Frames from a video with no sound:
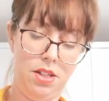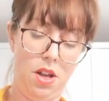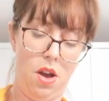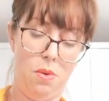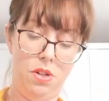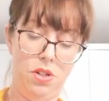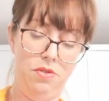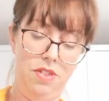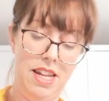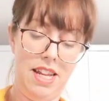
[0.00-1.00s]
So I want
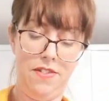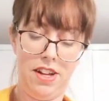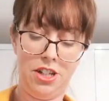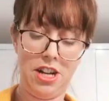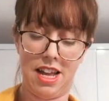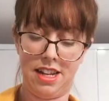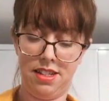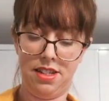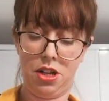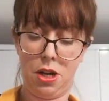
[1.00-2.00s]
to really give it a
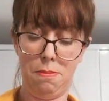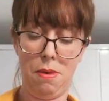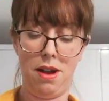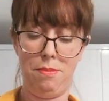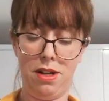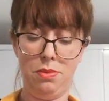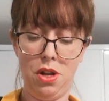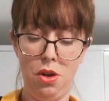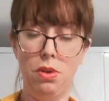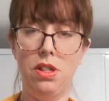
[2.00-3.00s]
chance to combine, because
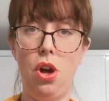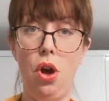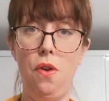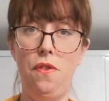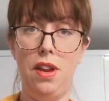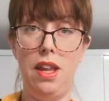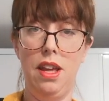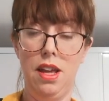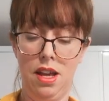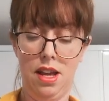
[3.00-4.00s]
we don't want an overly
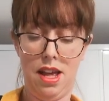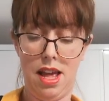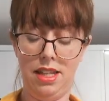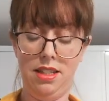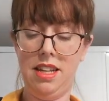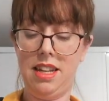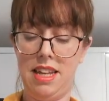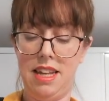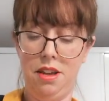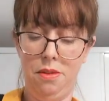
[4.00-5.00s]

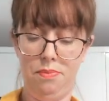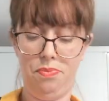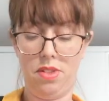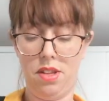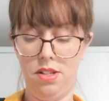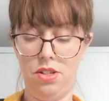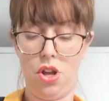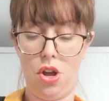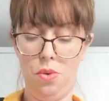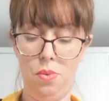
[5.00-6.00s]
sticky dough.